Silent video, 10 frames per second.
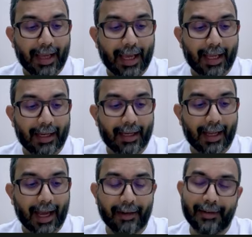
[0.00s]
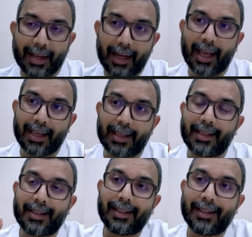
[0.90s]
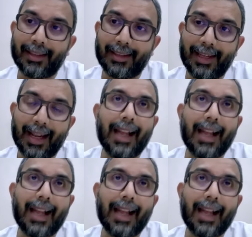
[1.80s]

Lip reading: And I realized that